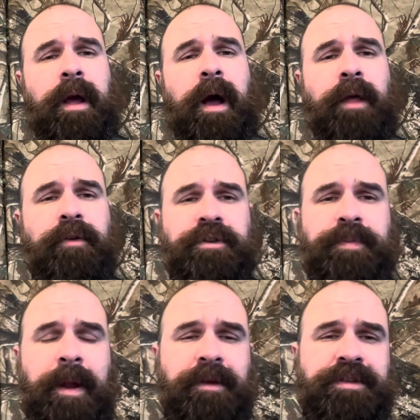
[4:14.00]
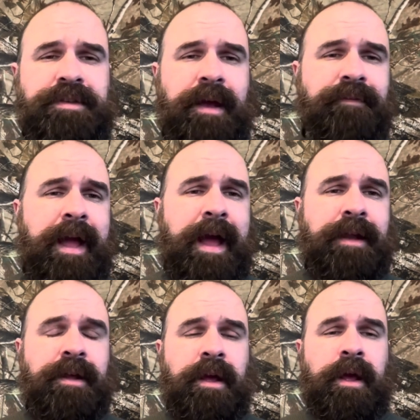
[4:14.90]
Other experiences I've
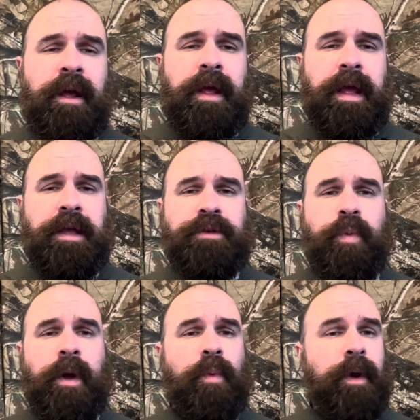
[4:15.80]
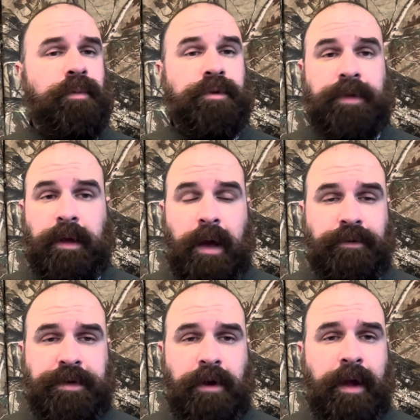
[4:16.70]
had is one was
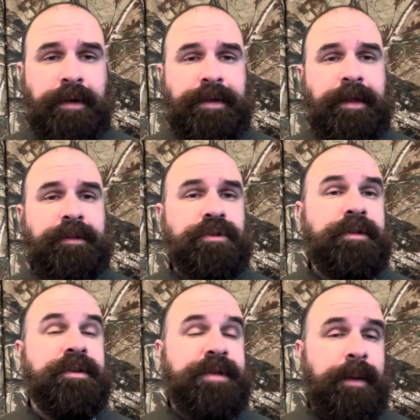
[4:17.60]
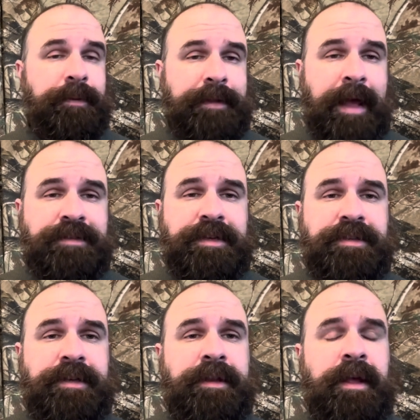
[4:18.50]
out deer hunting, and this happened last
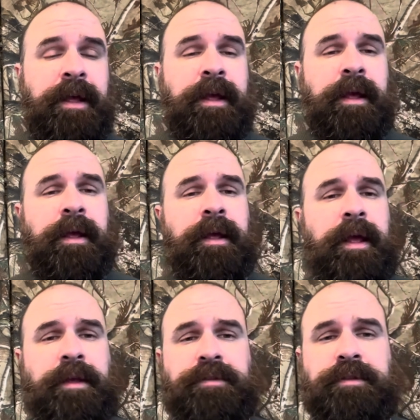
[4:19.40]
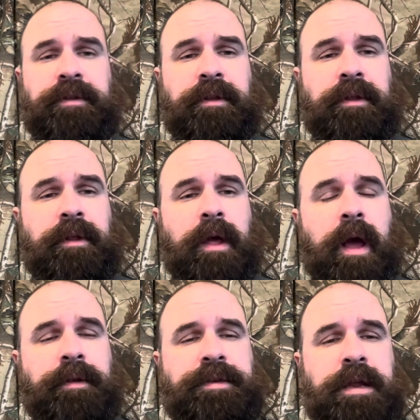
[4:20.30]
season.
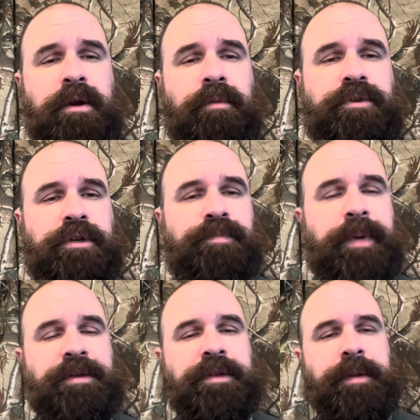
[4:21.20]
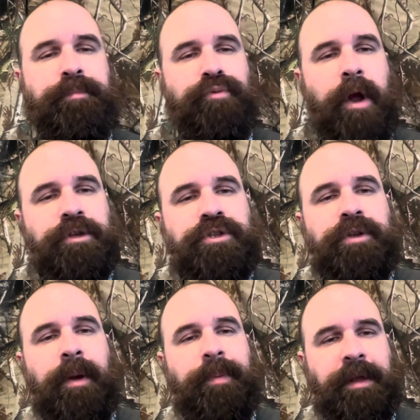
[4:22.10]
A deer just basically brushed
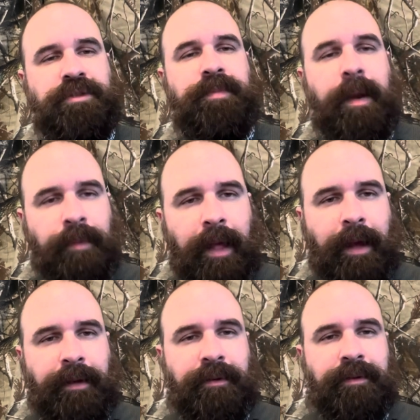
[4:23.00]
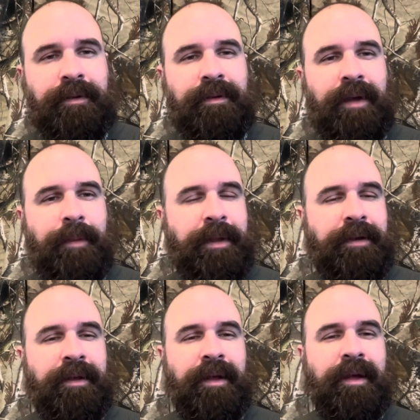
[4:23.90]
up against my blind. I
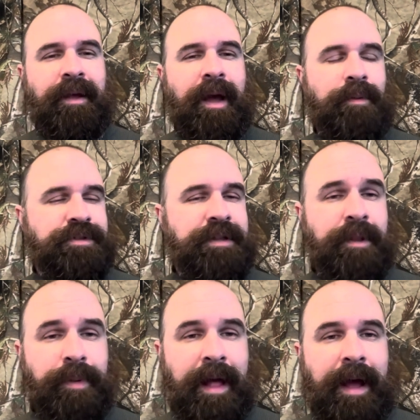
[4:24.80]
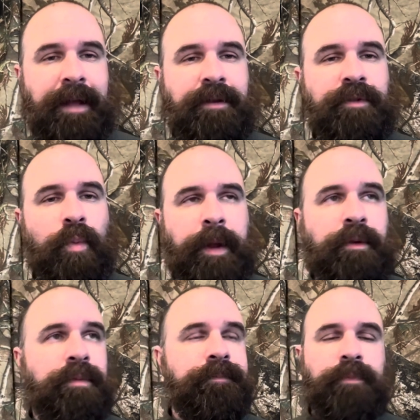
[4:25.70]
mean, I was in the blind. The
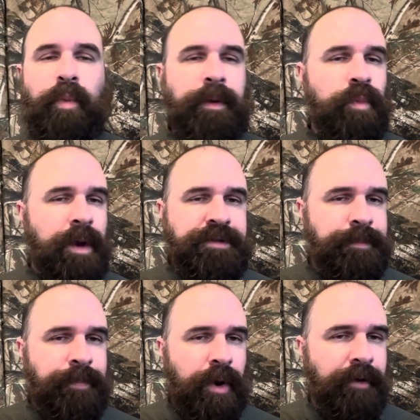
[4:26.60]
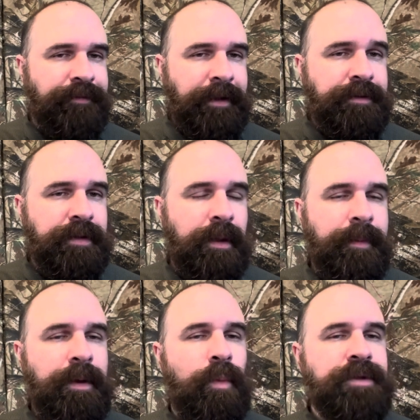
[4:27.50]
wind wasn't perfect. I
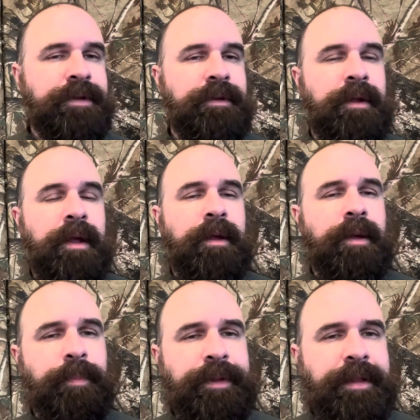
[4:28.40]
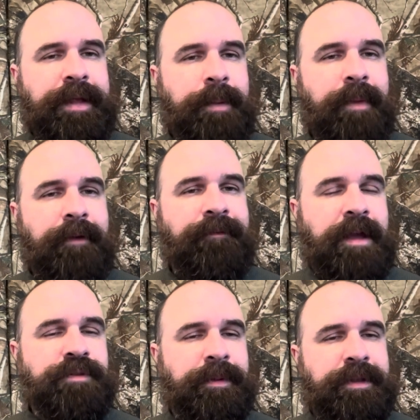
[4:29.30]
mean, it wasn't completely in my
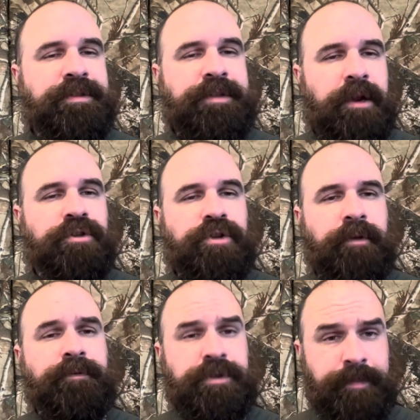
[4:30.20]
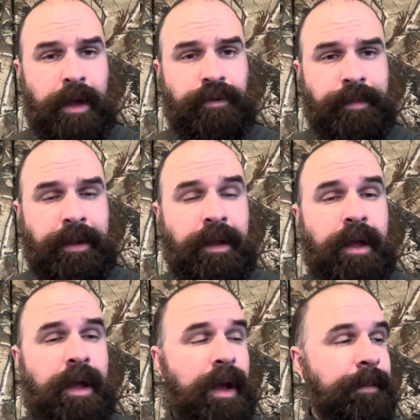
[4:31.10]
face, but this deer should have smelled me.
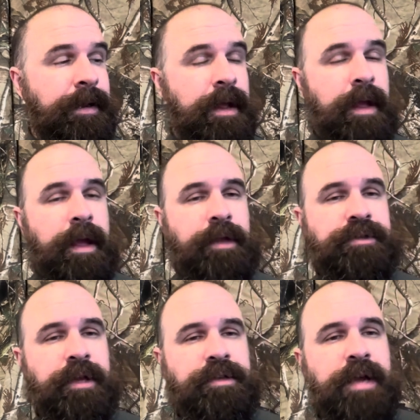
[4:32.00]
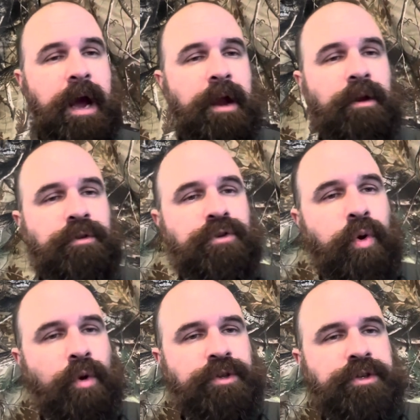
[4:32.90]
I mean, its entire
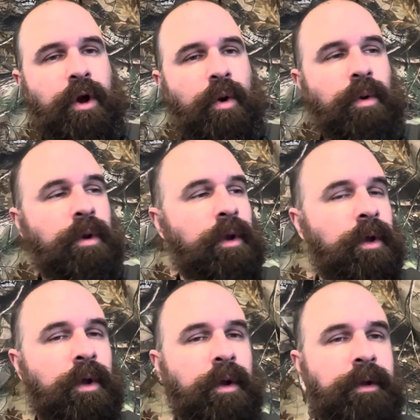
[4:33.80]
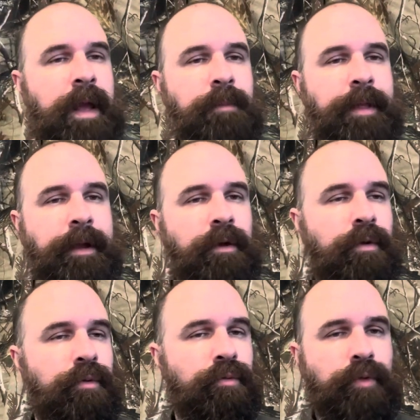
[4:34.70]
torso came
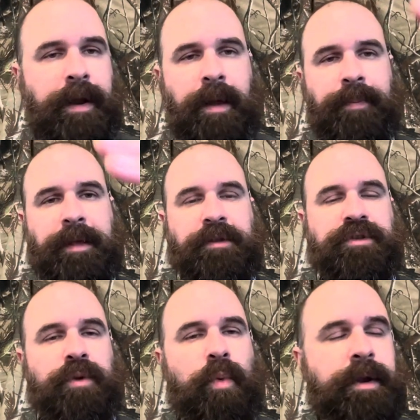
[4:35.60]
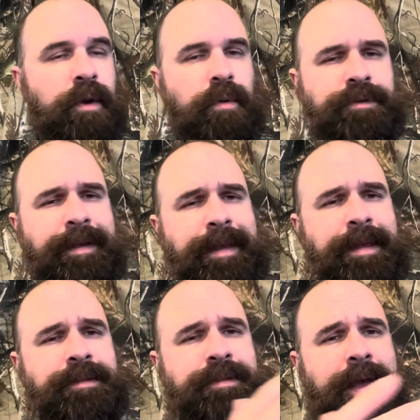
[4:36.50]
right up against the window. It was
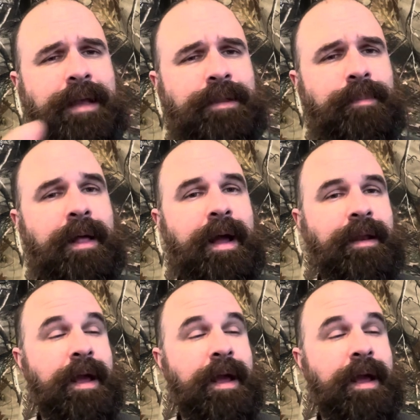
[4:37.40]
inside the blind.